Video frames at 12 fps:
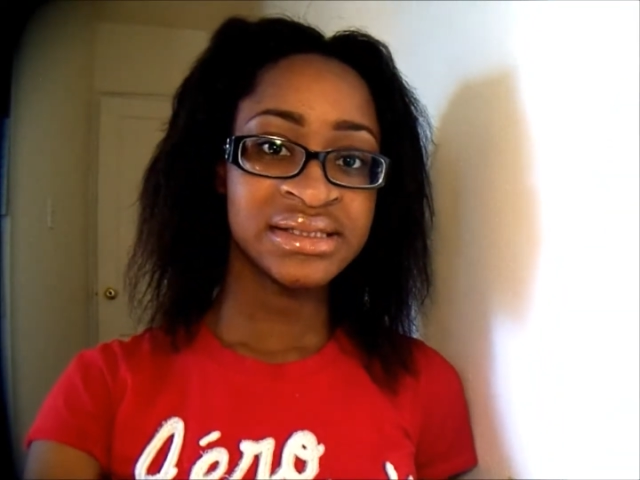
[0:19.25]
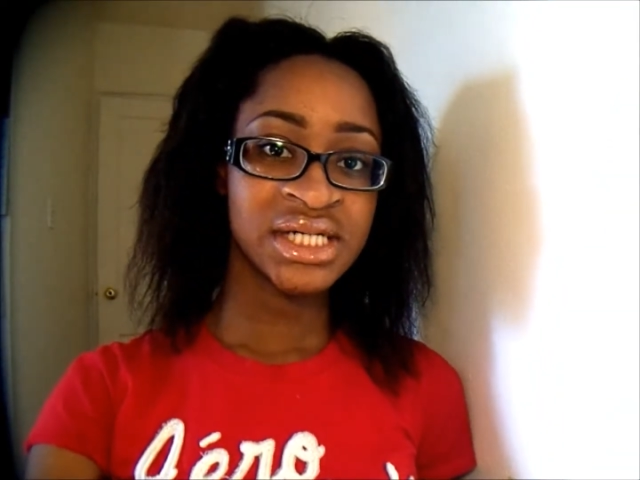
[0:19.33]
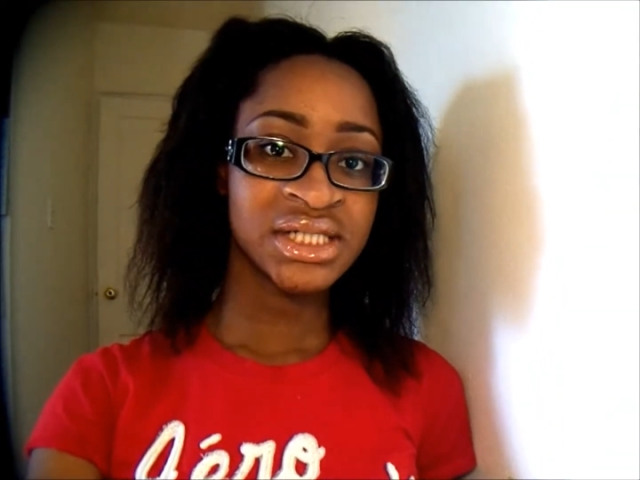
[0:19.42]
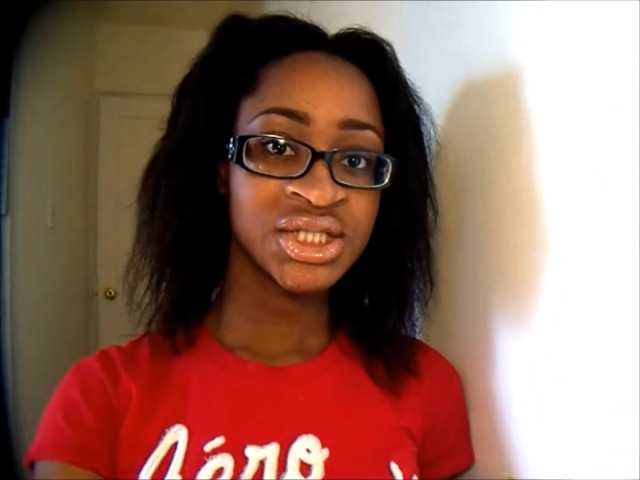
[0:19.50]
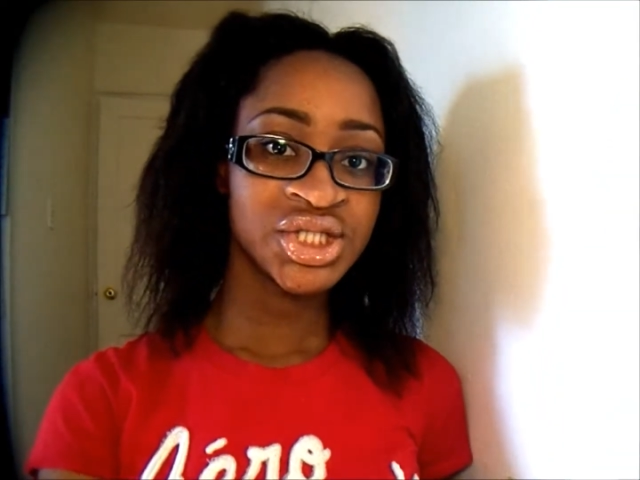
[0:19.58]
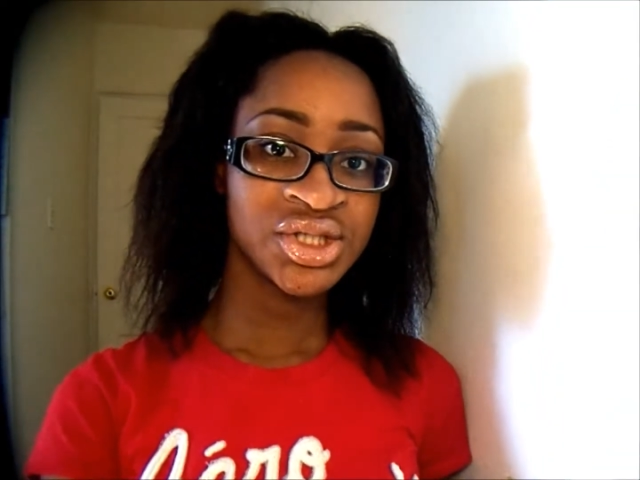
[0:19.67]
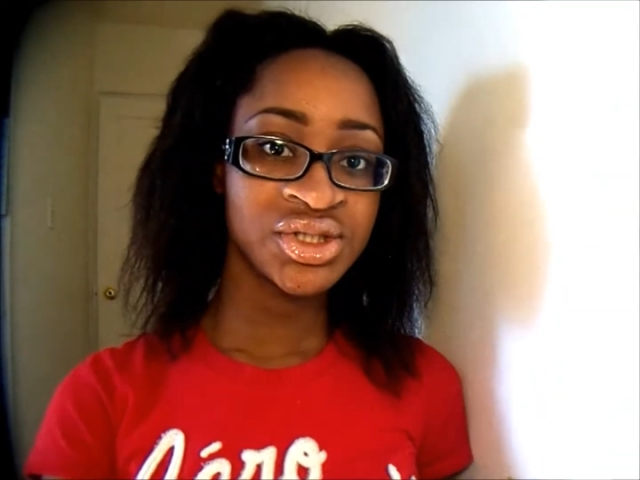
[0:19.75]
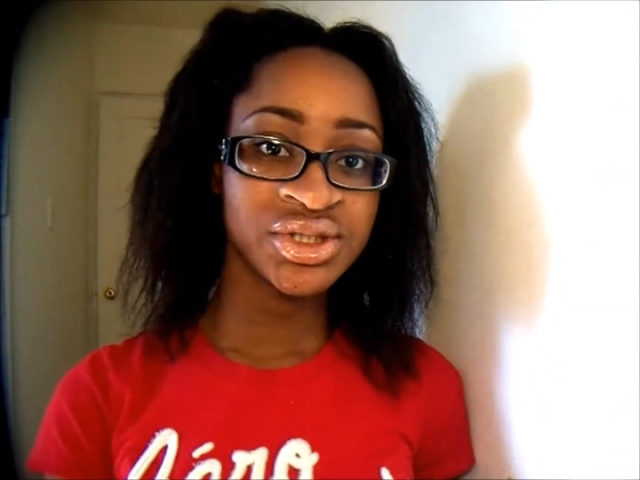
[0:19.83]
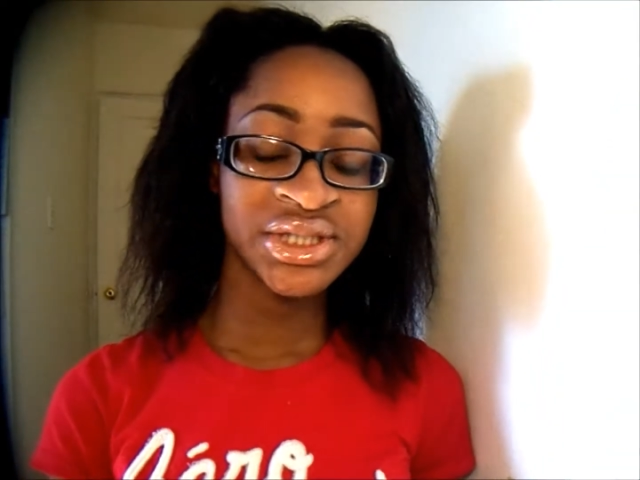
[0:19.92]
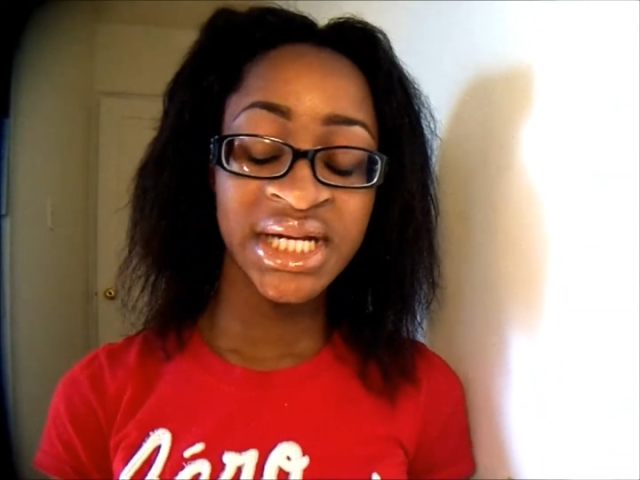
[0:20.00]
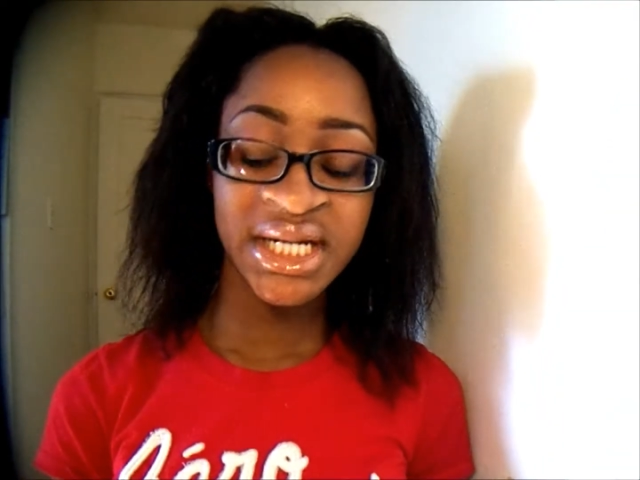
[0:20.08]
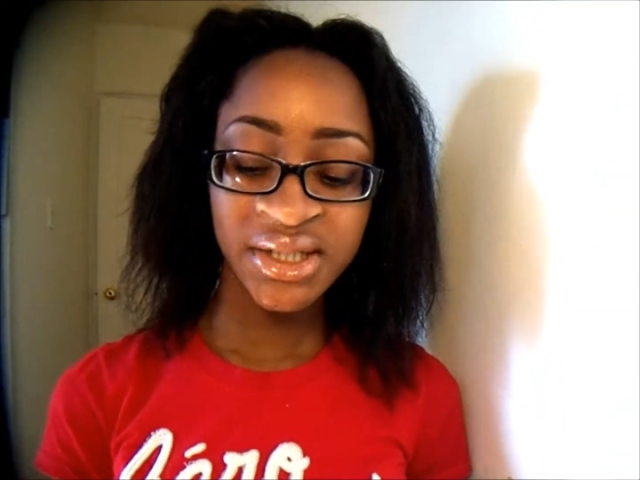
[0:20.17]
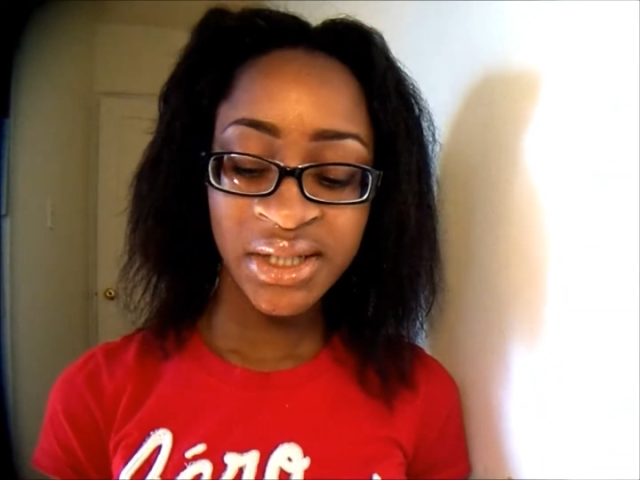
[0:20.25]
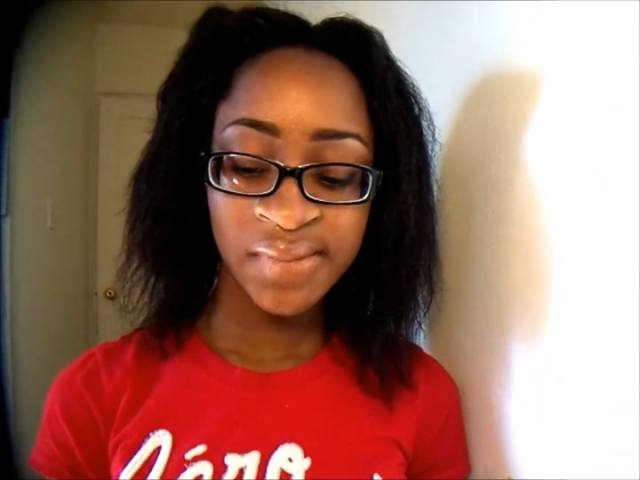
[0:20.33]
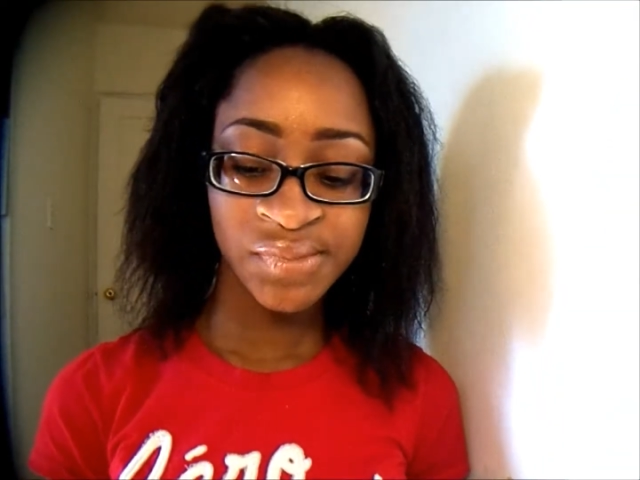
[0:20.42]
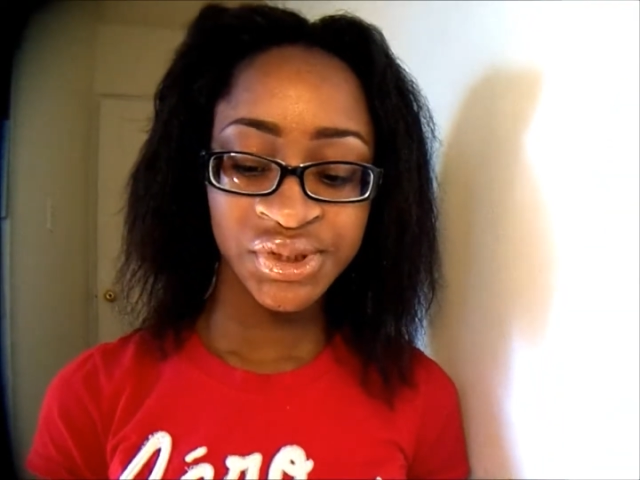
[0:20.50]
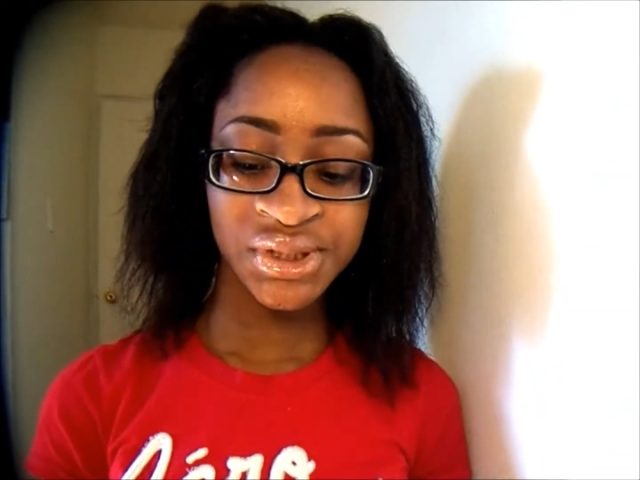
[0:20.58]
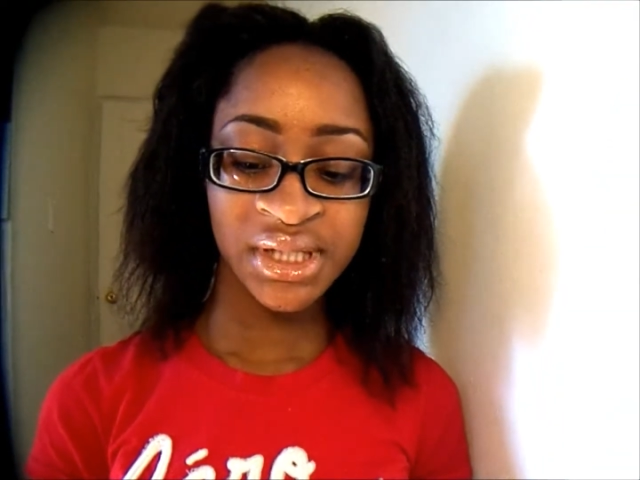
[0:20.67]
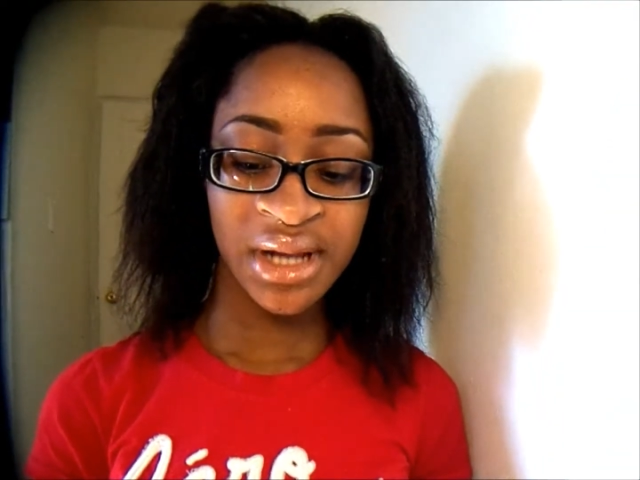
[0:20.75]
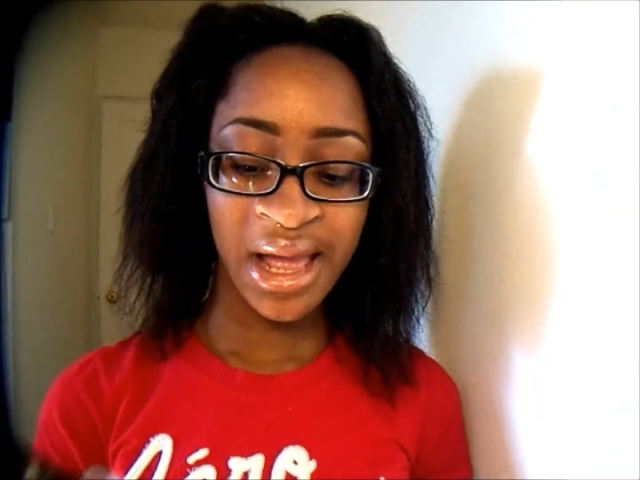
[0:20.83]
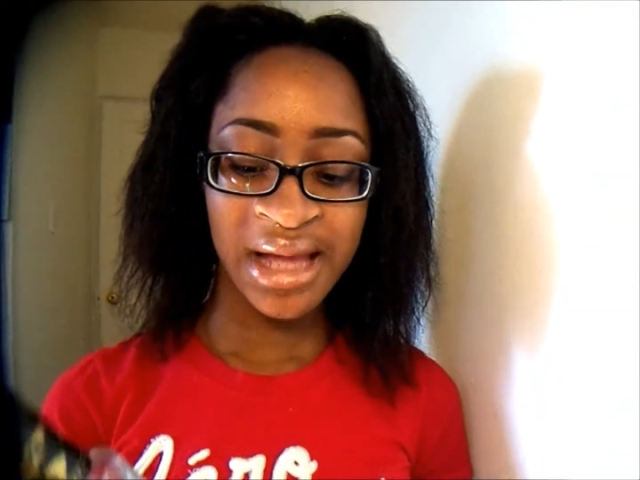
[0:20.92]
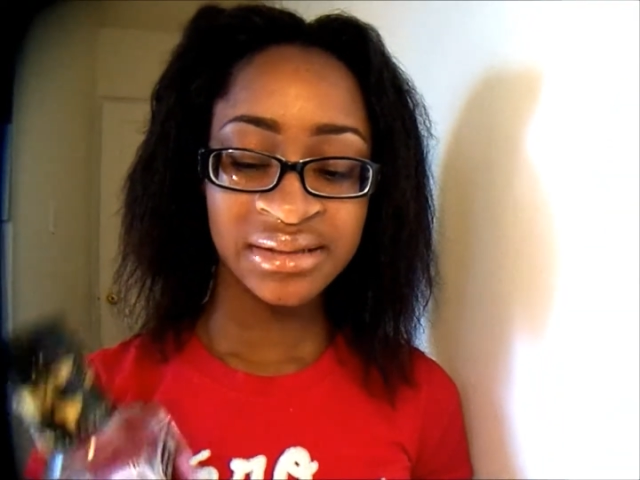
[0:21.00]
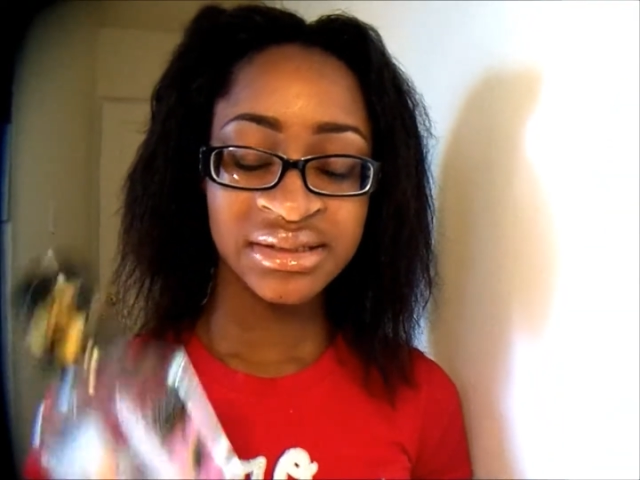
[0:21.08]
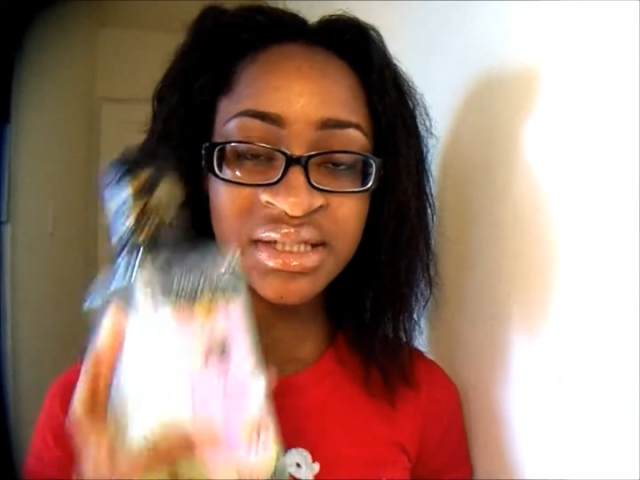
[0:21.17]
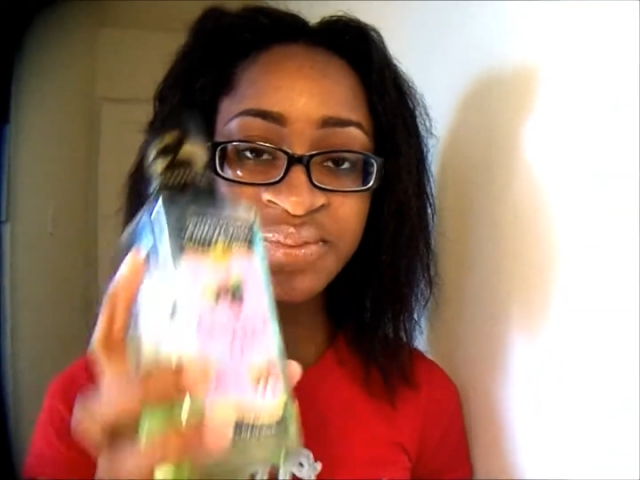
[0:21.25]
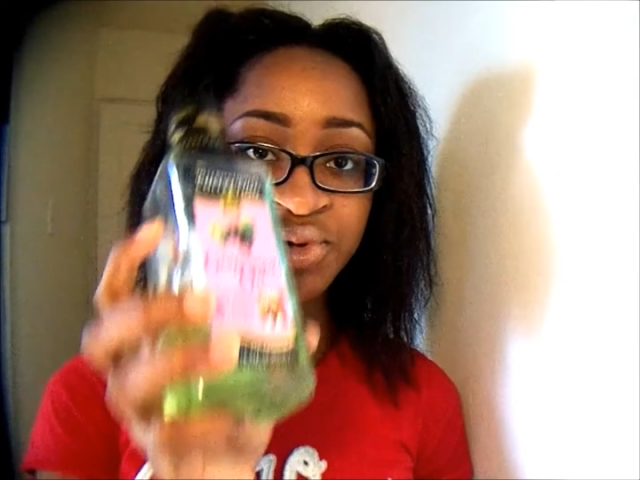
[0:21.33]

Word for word: conditioners together I'm just going to add some